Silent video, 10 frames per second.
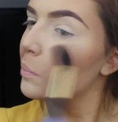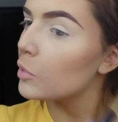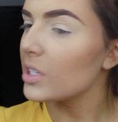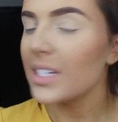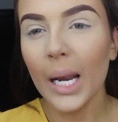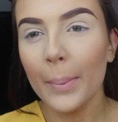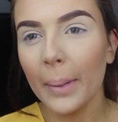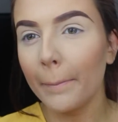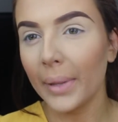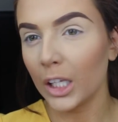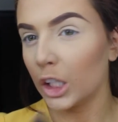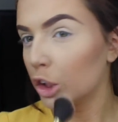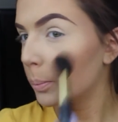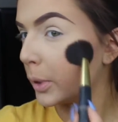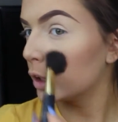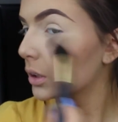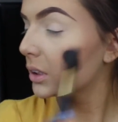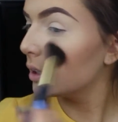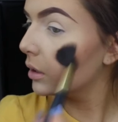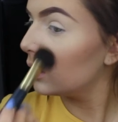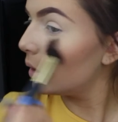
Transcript: just not a big blush person.